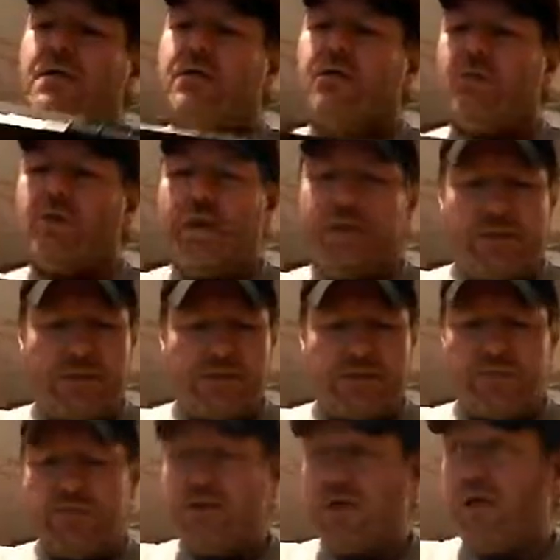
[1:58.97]
when I get
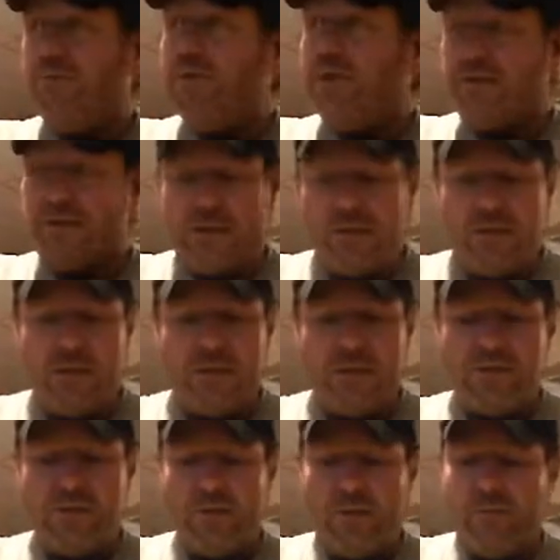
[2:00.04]
some time and it
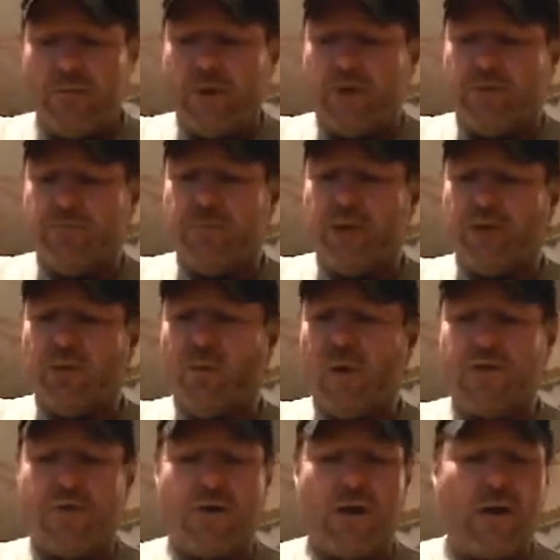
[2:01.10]
gets a little bit better
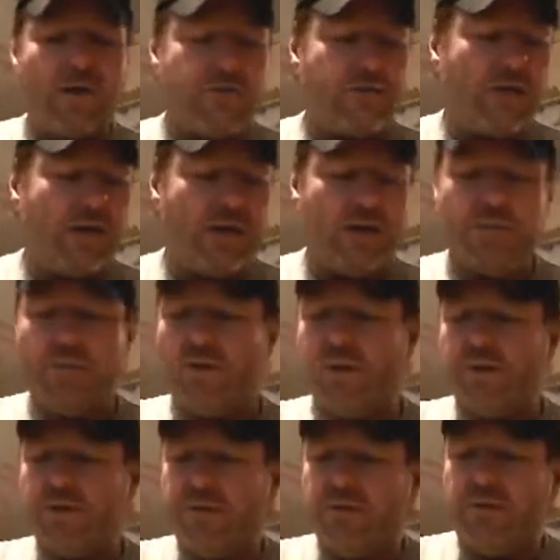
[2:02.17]
weather outside, I'm
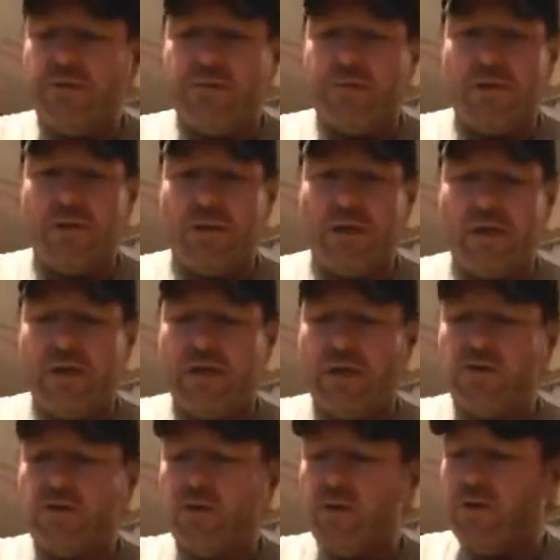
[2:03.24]
going to hook in a
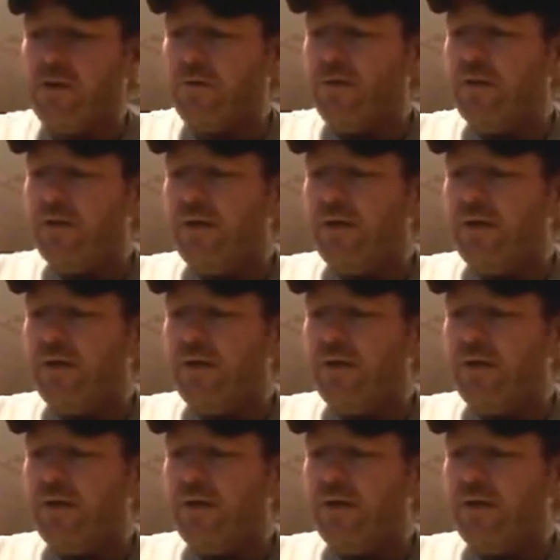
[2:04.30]
chrono